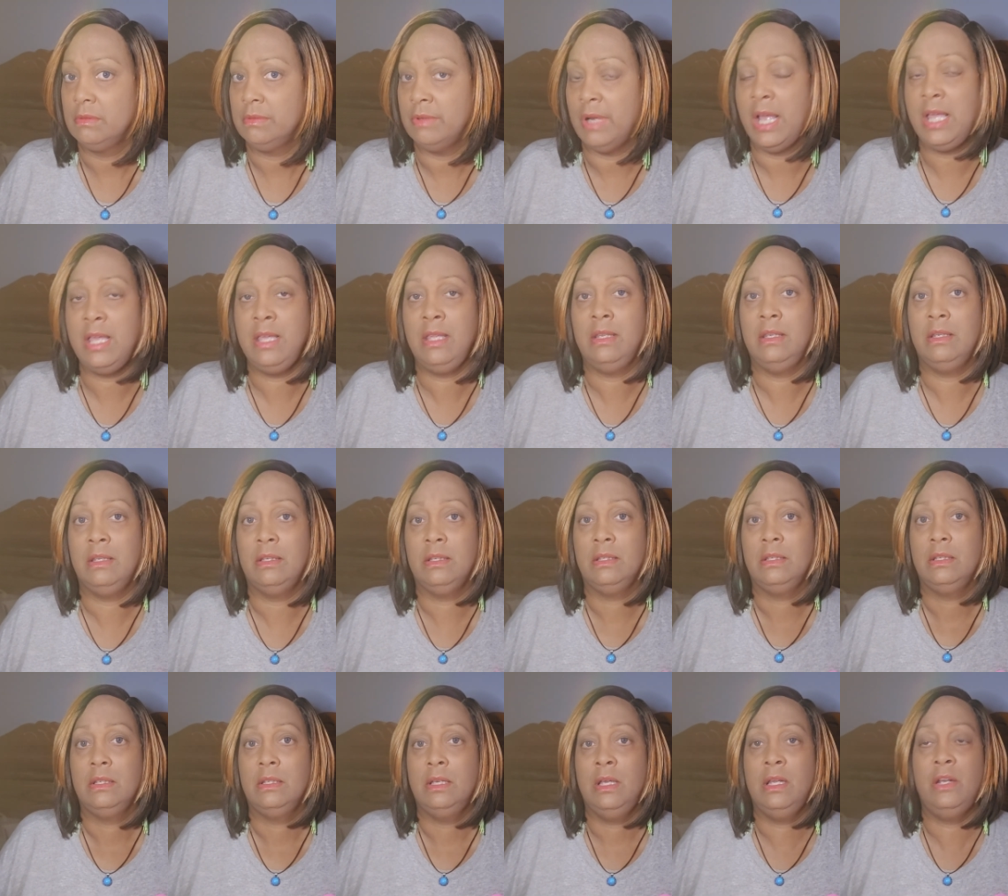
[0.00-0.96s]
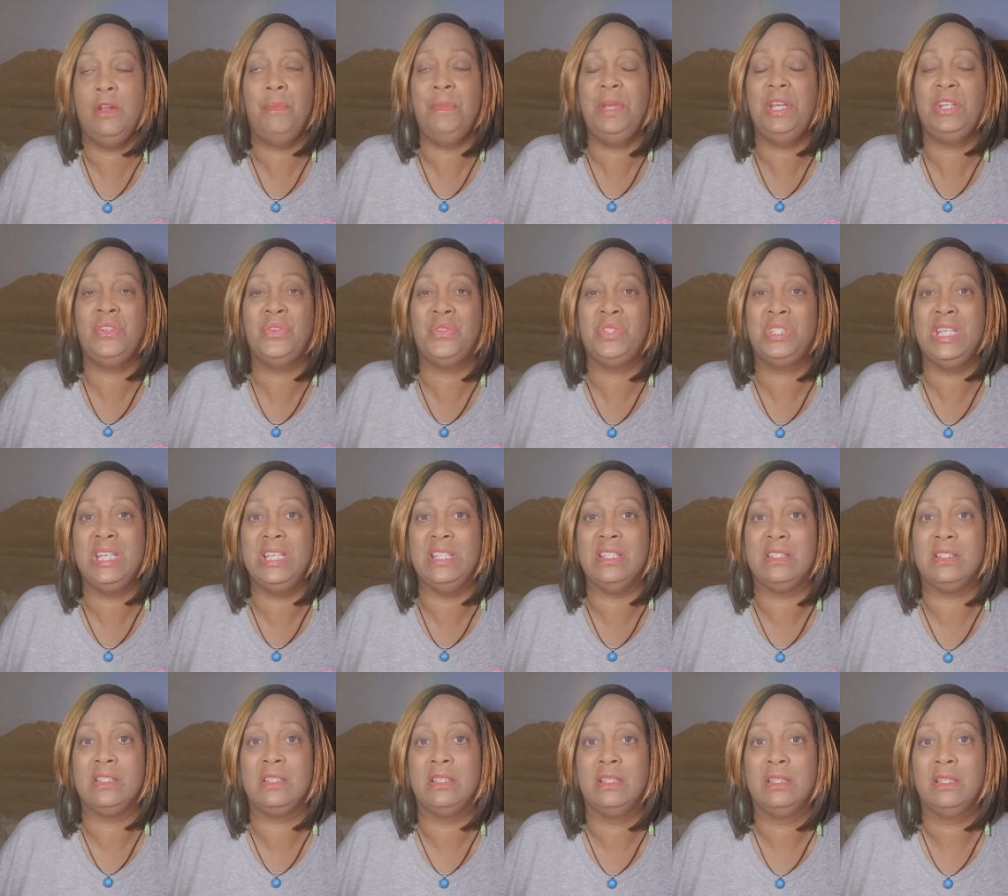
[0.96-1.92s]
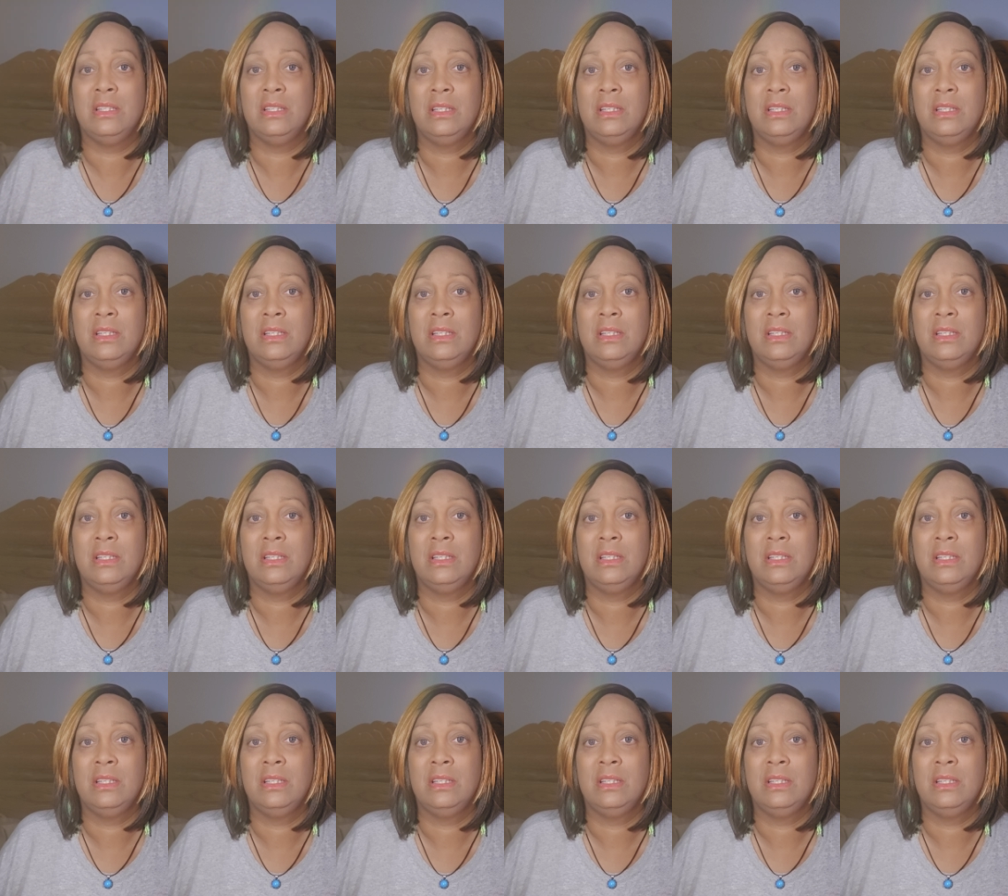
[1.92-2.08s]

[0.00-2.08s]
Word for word: Right? It don't make no sense.